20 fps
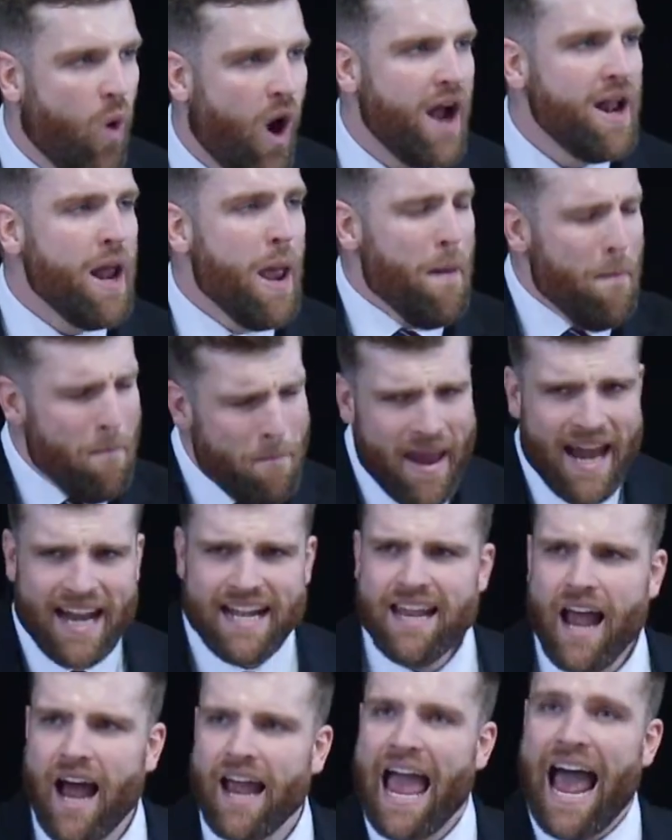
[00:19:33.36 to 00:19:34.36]
1
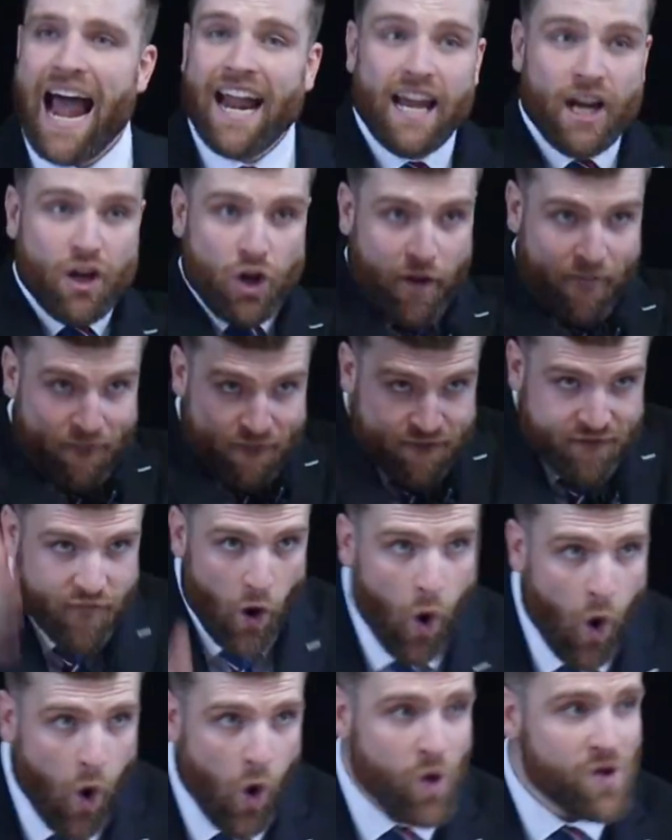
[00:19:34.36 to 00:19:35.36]
midnight and it
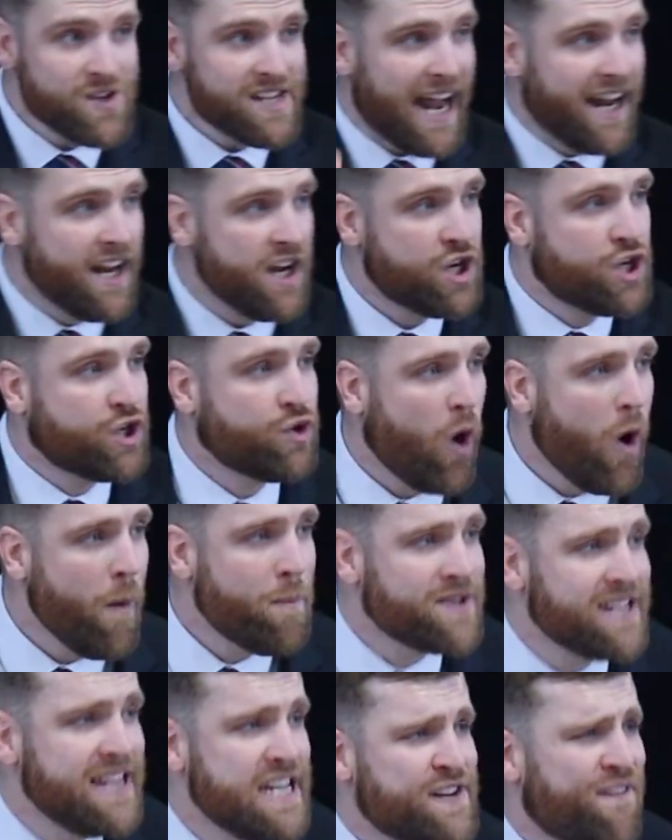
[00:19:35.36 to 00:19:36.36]
falls and it
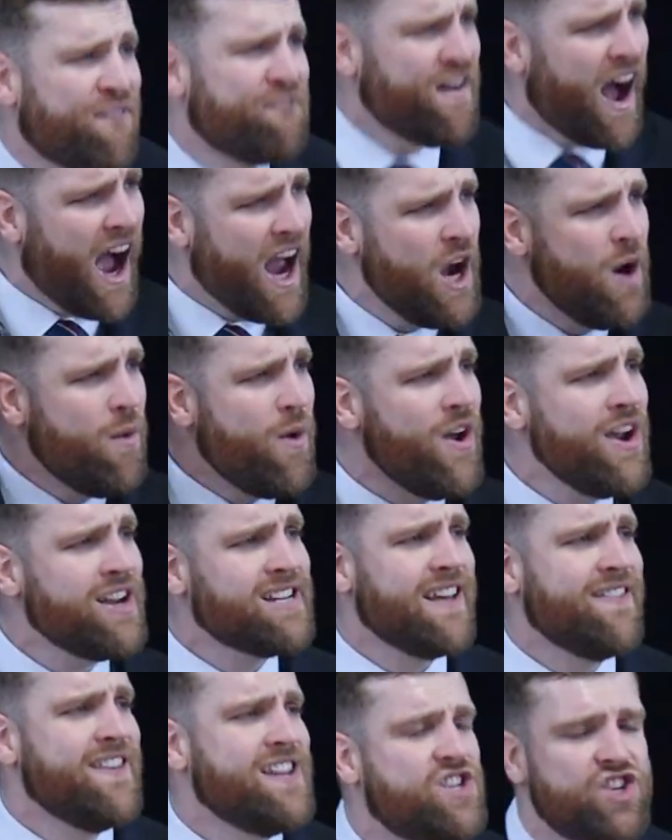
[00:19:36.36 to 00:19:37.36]
drops and there's
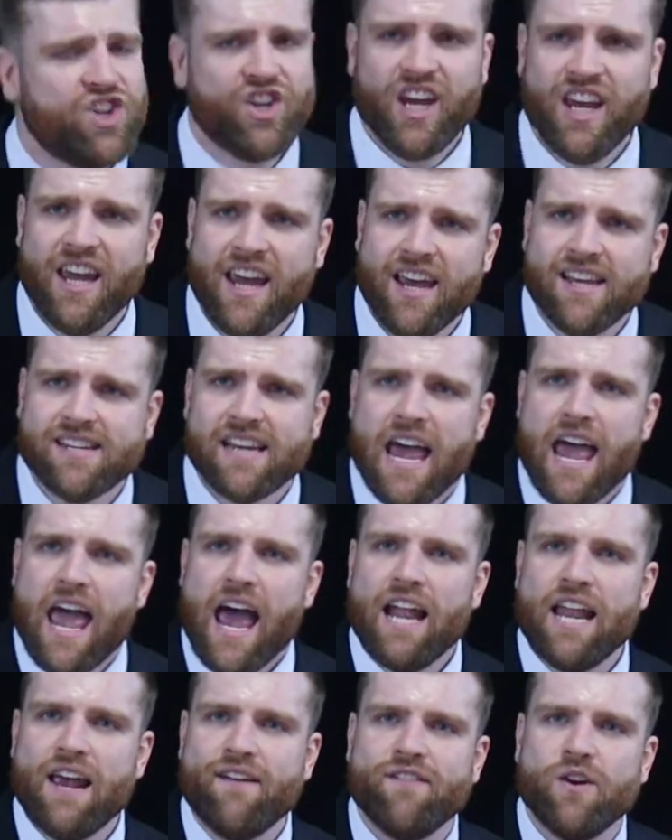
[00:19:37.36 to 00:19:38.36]
fireworks and there's cheers
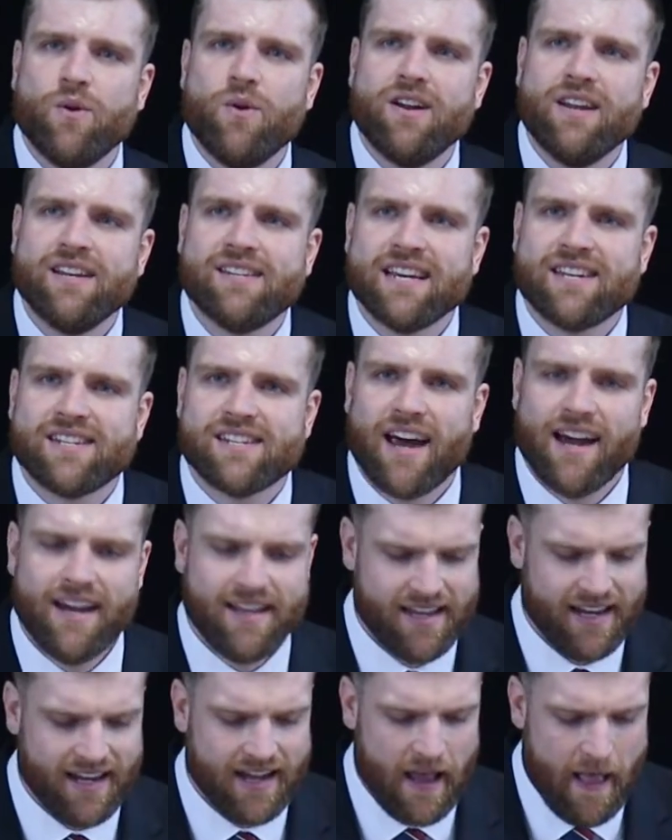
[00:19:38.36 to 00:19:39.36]
and everyone is
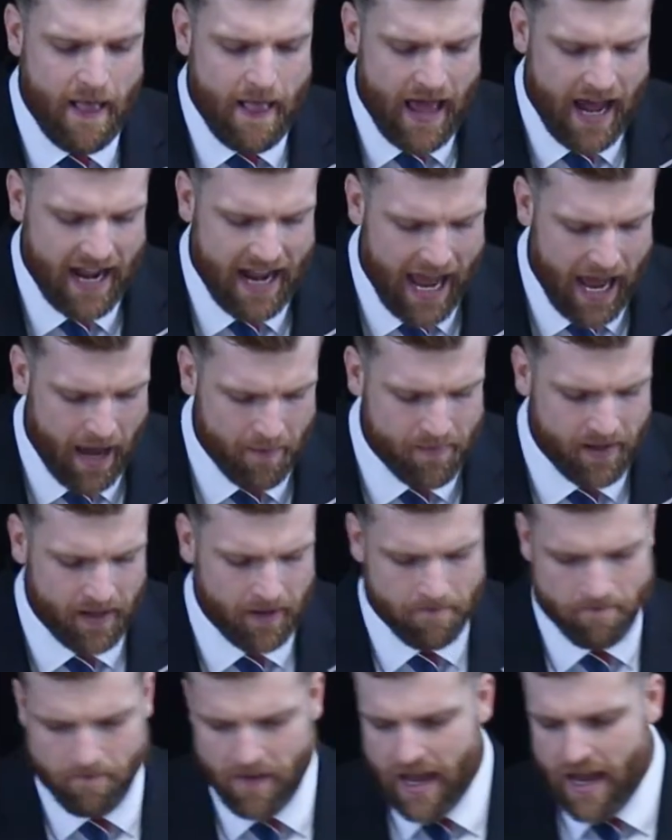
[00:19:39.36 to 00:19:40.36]
excited and
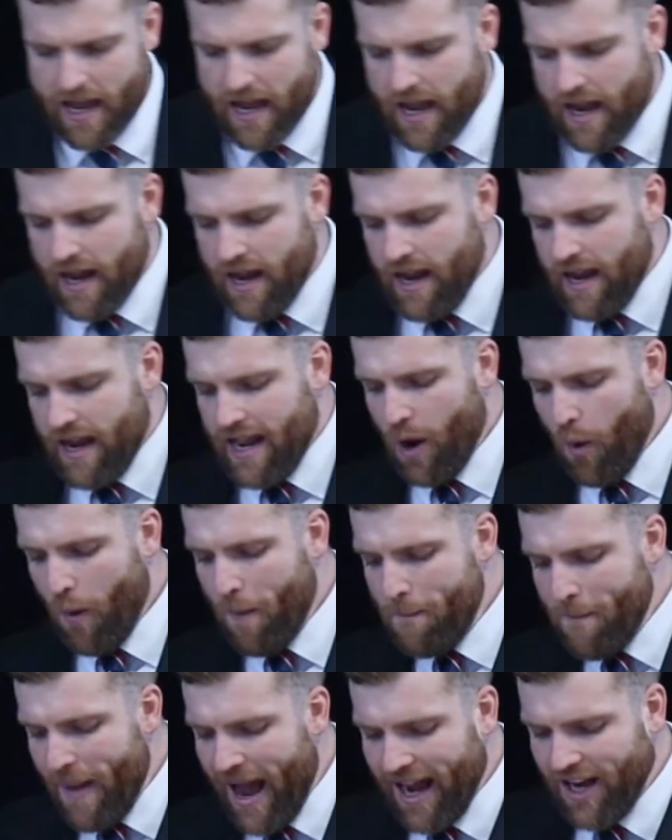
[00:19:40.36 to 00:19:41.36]
happy now
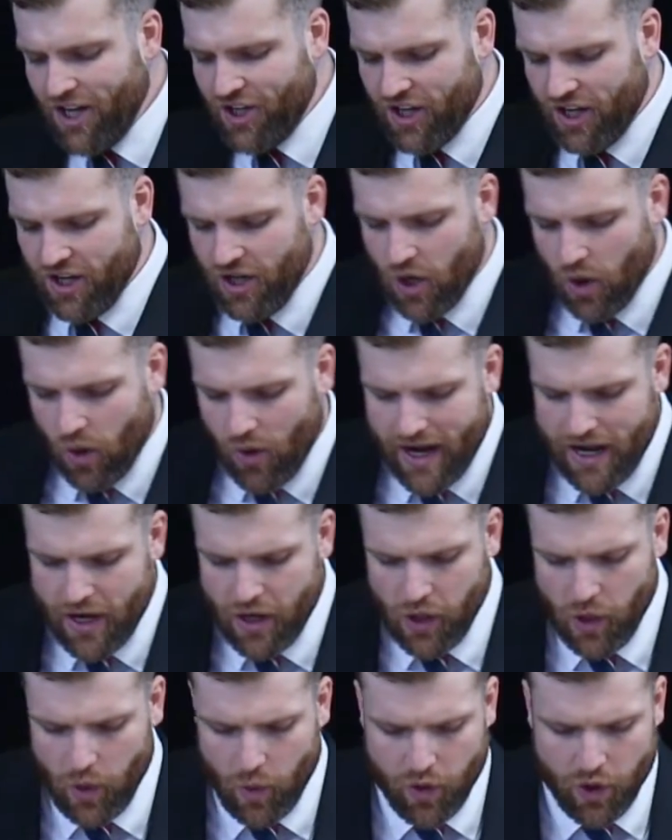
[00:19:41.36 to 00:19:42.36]
imagine you're
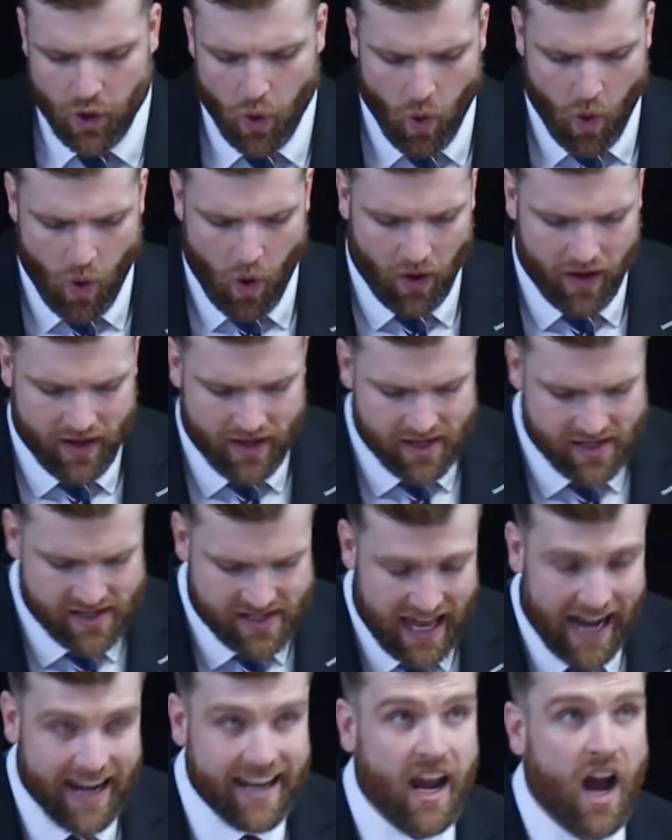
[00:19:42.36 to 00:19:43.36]
in new york
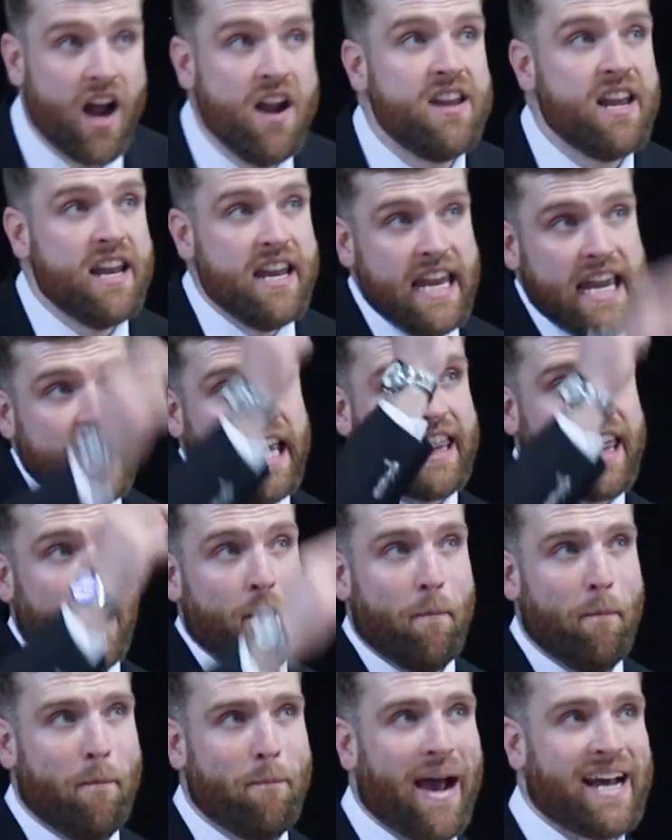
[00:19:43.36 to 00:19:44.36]
standing underneath
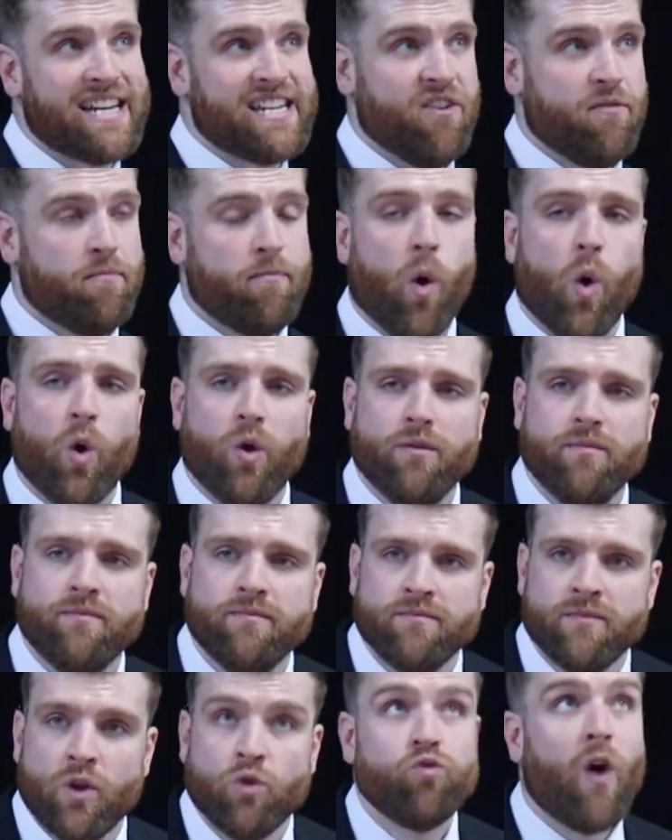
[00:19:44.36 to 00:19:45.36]
that massive ball
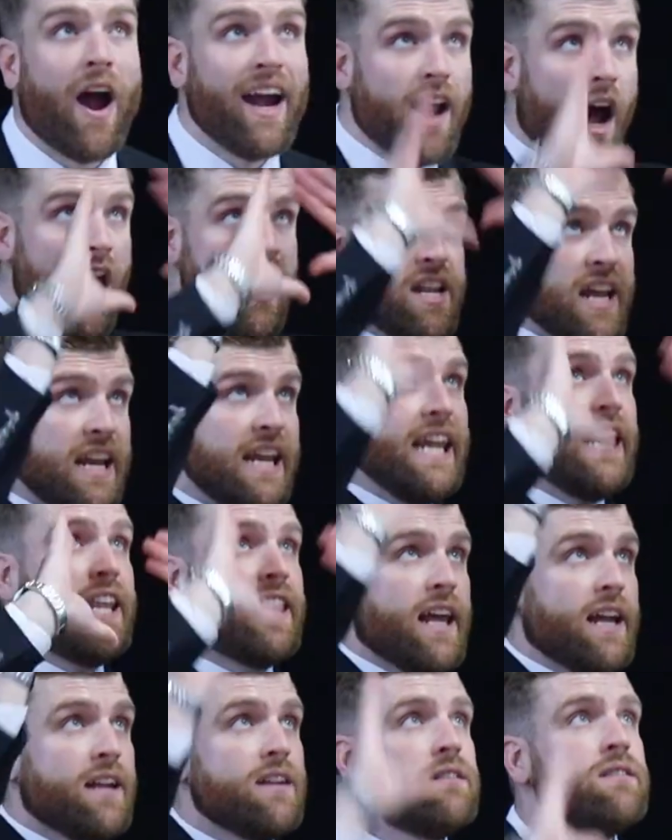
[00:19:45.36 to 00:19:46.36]
right
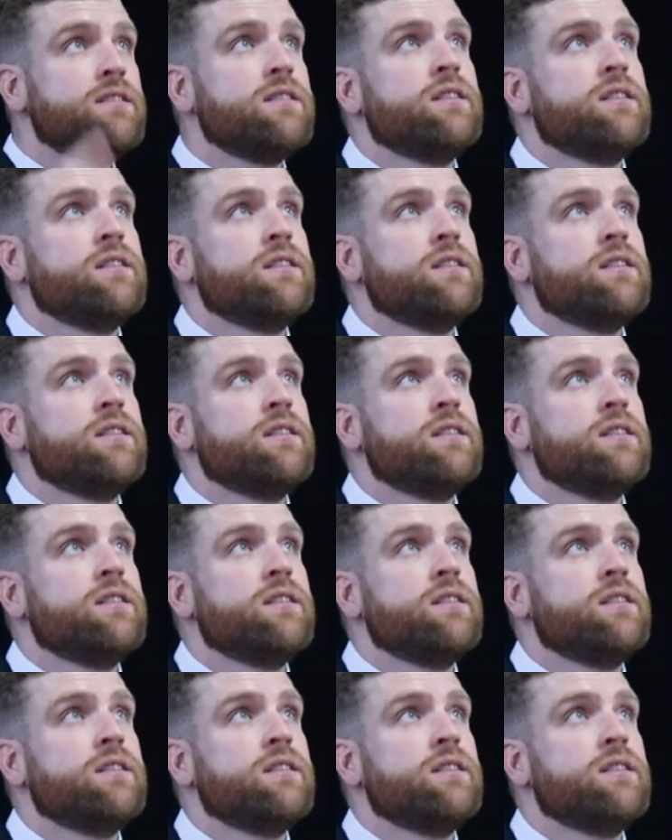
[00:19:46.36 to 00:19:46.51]
underneath it